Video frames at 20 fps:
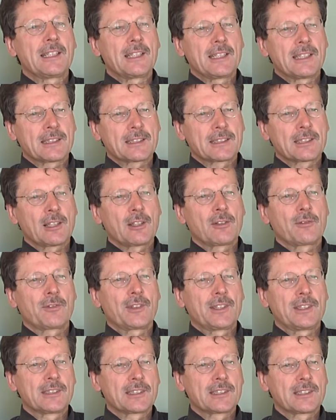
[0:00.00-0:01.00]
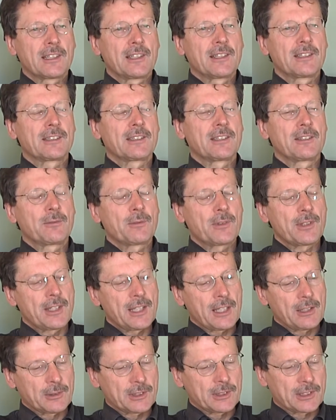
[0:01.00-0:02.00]
itself, inside and with
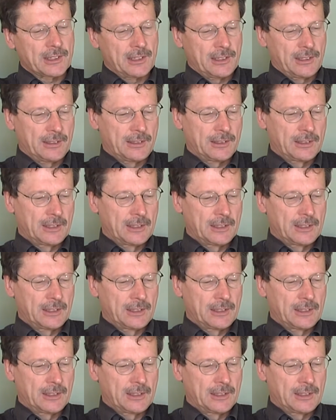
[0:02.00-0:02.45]
the outside.